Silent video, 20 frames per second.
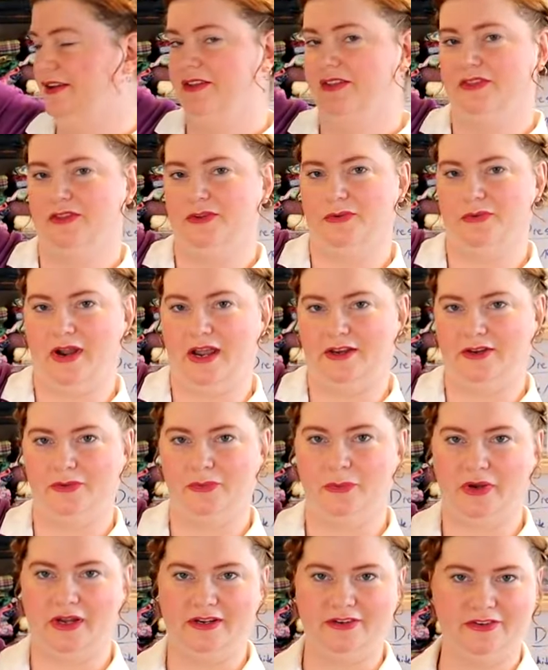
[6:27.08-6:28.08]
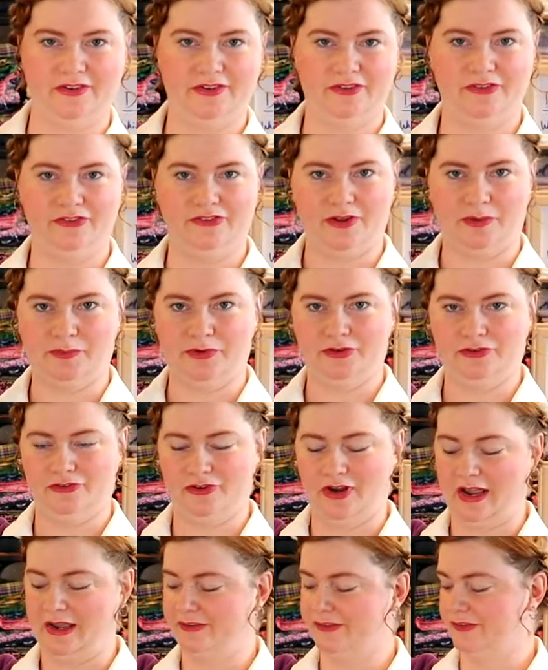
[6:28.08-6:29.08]
the red and white summer
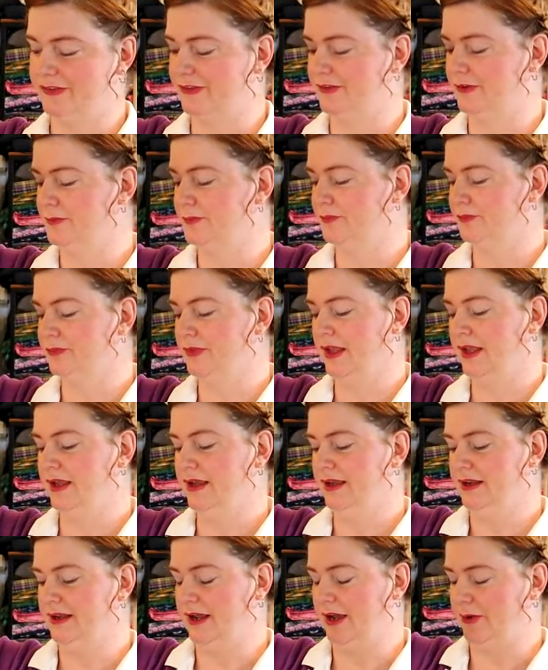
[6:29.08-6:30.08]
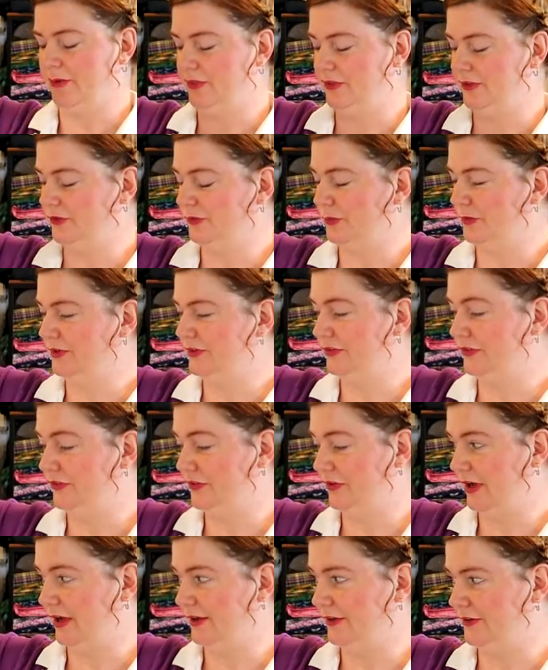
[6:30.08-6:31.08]
dress. Now this one
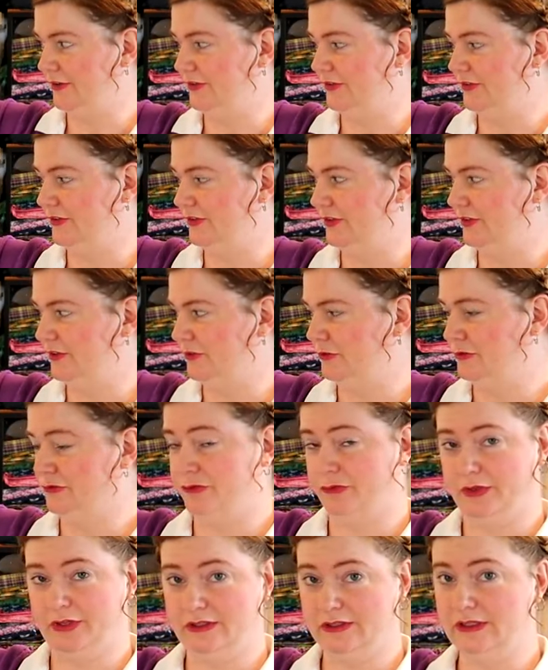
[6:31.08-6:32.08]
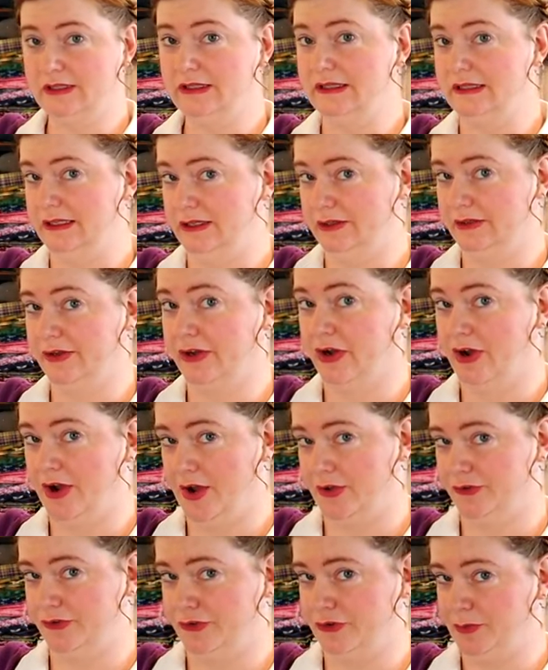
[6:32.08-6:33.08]
does feel a little
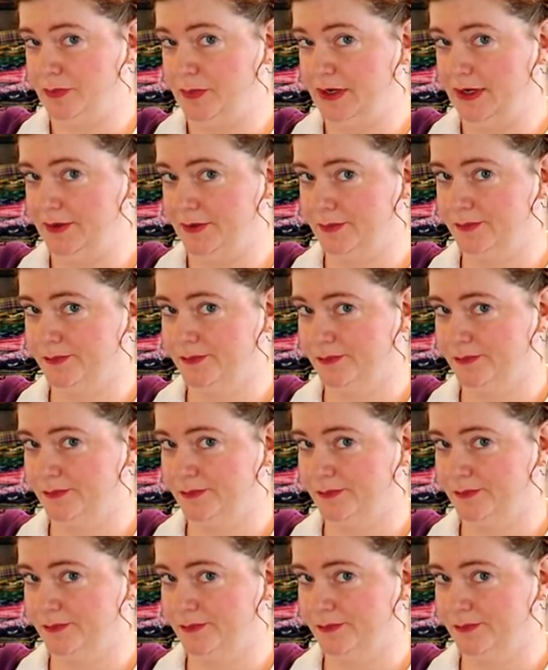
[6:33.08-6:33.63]
costumey,